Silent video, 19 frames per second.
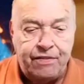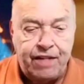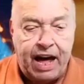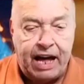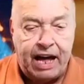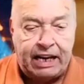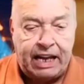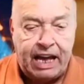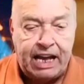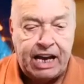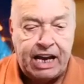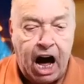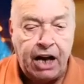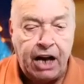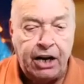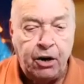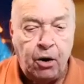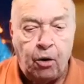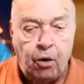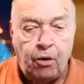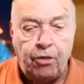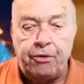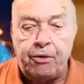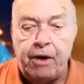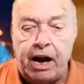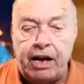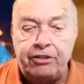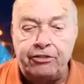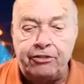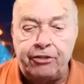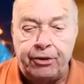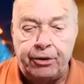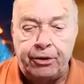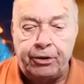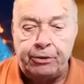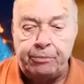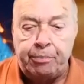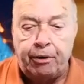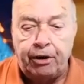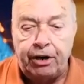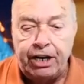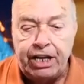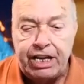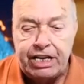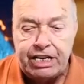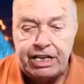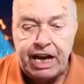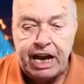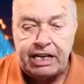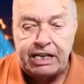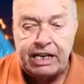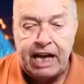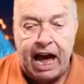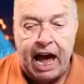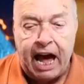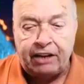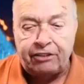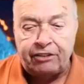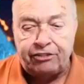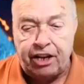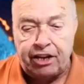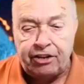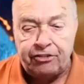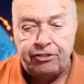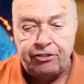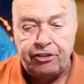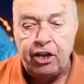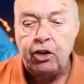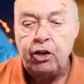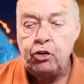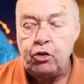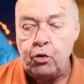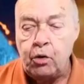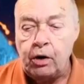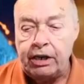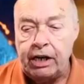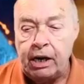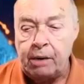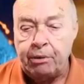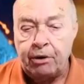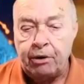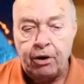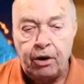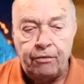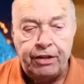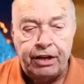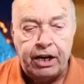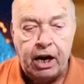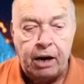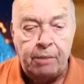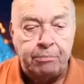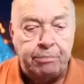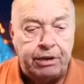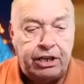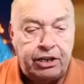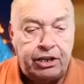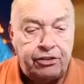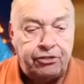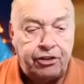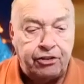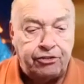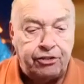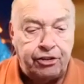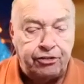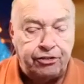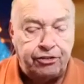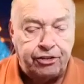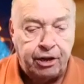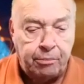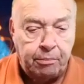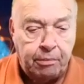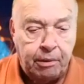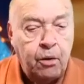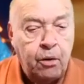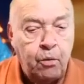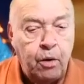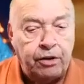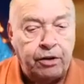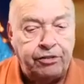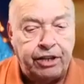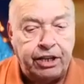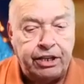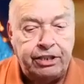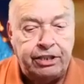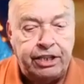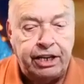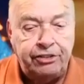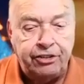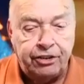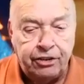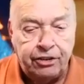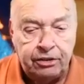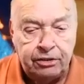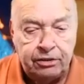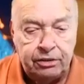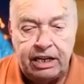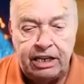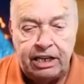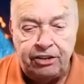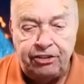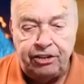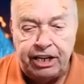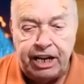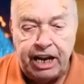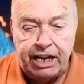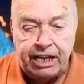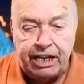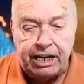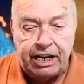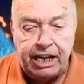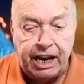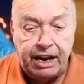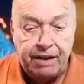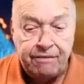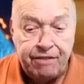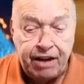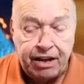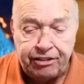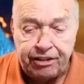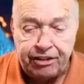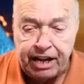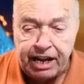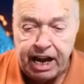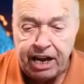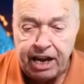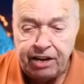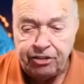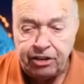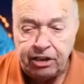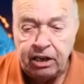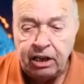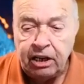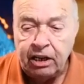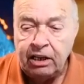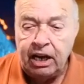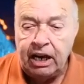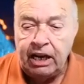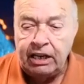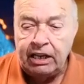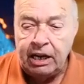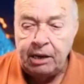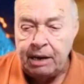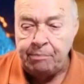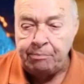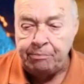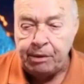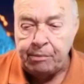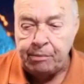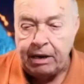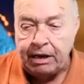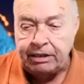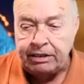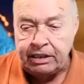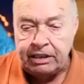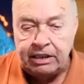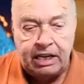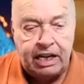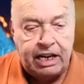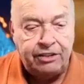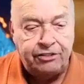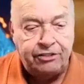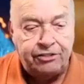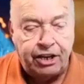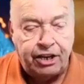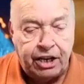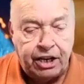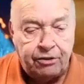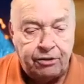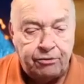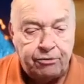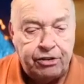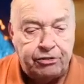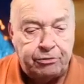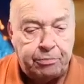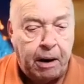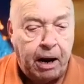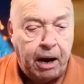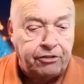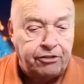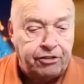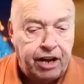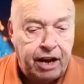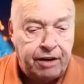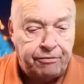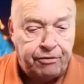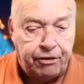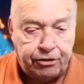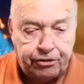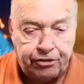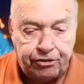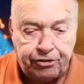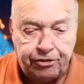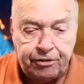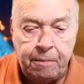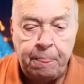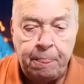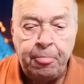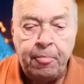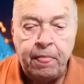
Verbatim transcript: that an unauthorized third party gained access to a number of the company's system. Western Digital initiated an investigation and implemented incident response efforts.